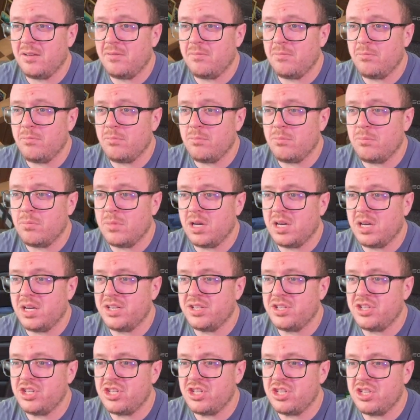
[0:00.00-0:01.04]

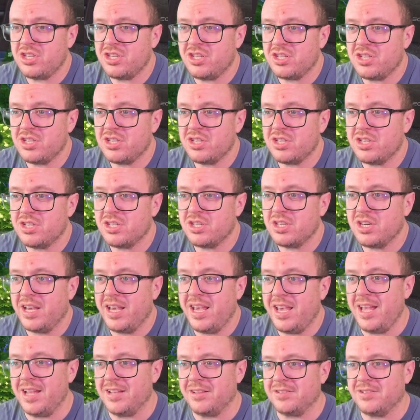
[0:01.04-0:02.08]
much
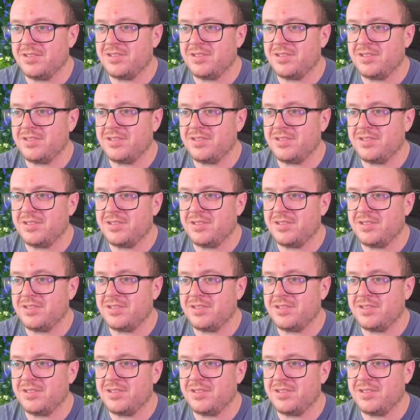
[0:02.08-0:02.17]
it.